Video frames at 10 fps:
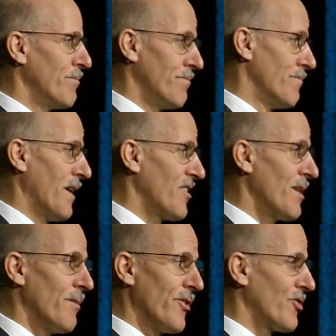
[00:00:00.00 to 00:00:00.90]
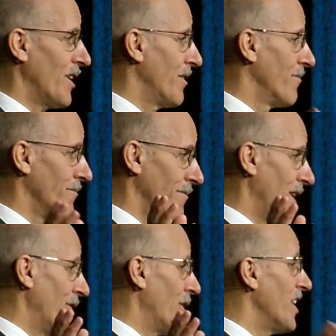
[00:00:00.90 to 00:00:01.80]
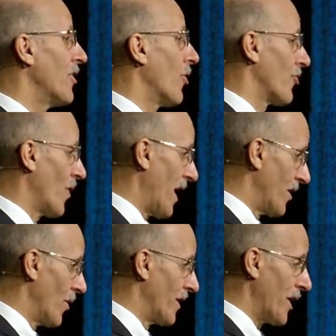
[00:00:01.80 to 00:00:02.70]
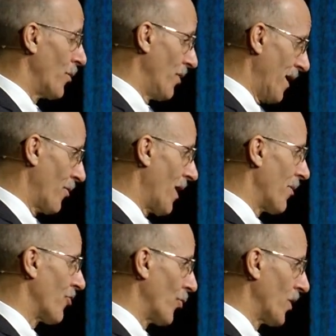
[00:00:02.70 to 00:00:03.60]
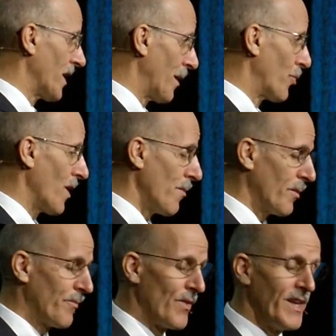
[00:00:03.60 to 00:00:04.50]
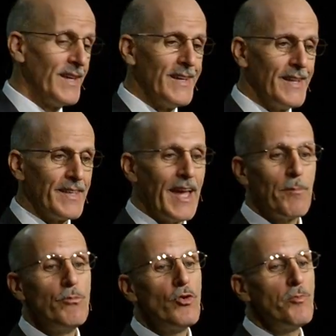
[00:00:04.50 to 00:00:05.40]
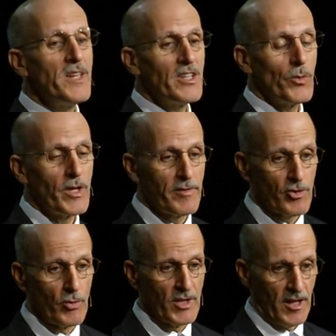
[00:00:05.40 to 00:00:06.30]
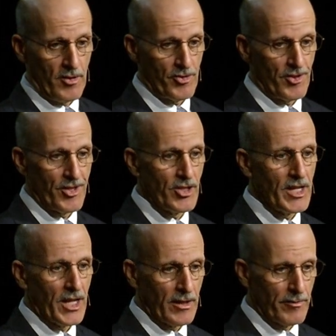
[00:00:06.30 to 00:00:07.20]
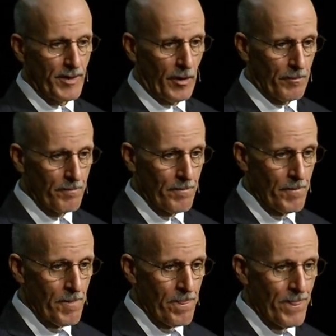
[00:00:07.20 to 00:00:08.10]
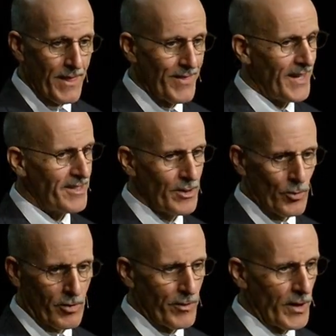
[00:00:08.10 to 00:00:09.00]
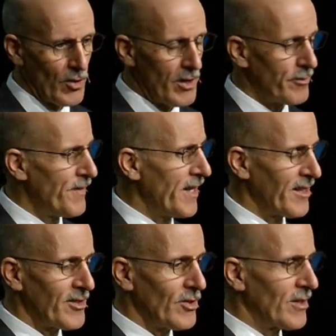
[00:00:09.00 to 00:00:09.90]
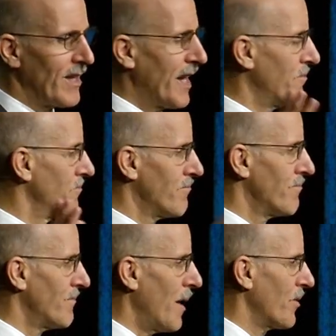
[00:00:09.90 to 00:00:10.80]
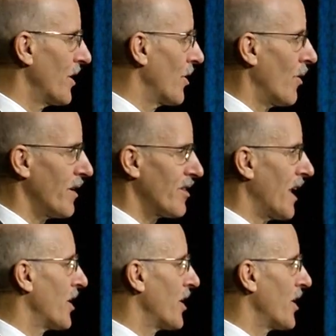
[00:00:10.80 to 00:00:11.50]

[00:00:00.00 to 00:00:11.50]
my stepmother said, either he goes or I go, and I don't blame her. I was really a problem. Dad moved me into one of his hotels. He said, you got to live here. And that didn't work very long, and finally I said, look, Dad, I'm going to go. And he said, I don't